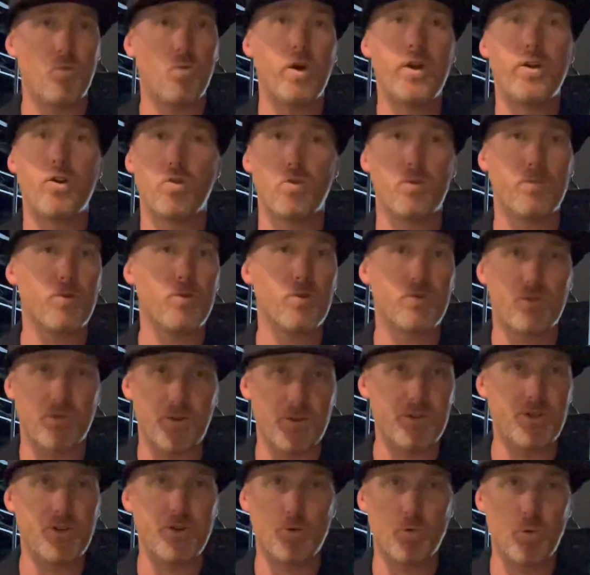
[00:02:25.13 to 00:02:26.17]
when our personal
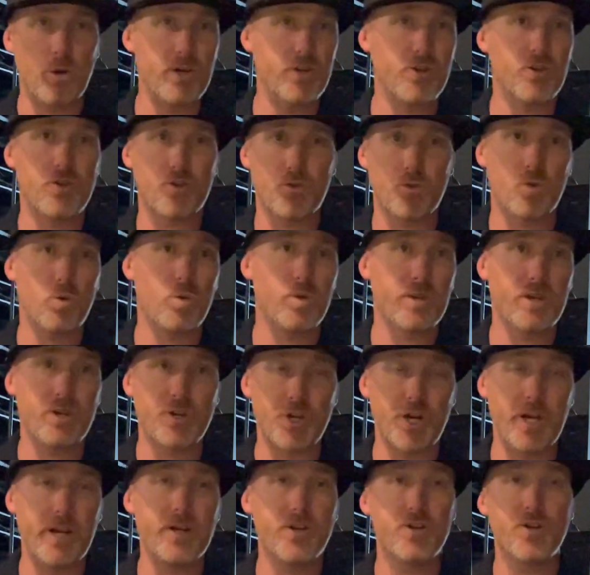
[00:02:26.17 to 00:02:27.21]
situations are going to
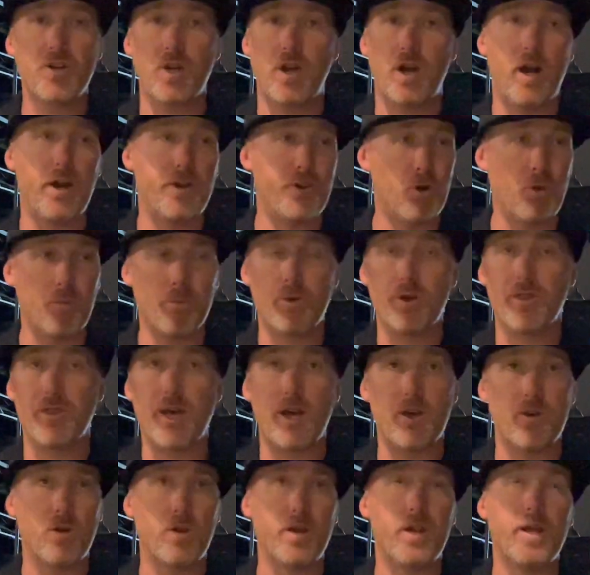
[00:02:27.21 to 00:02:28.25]
change. I don't put
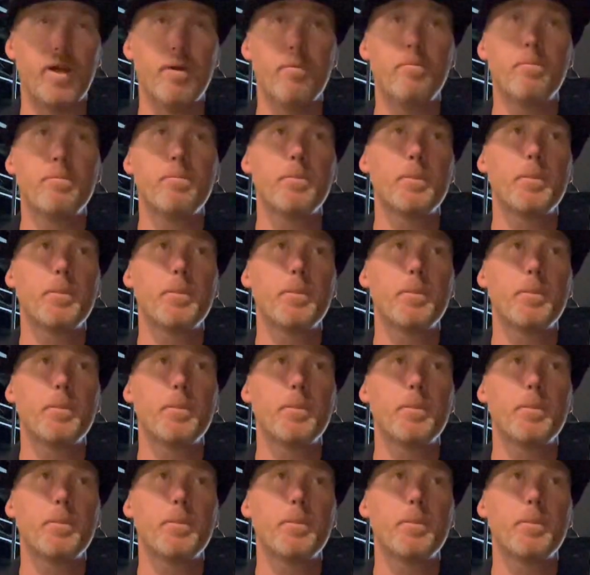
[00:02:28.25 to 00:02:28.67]
that on him.